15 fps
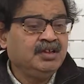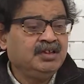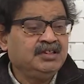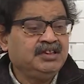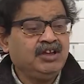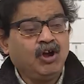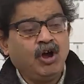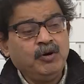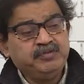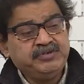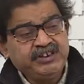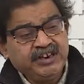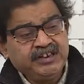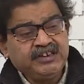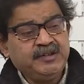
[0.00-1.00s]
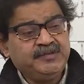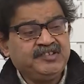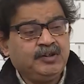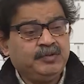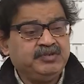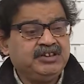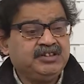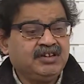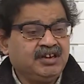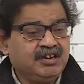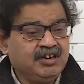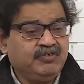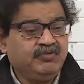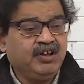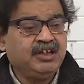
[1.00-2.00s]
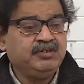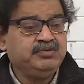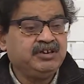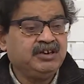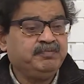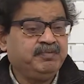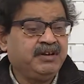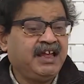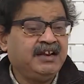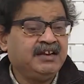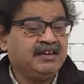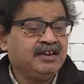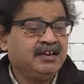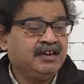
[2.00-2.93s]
The objectives of the third 5-year plan,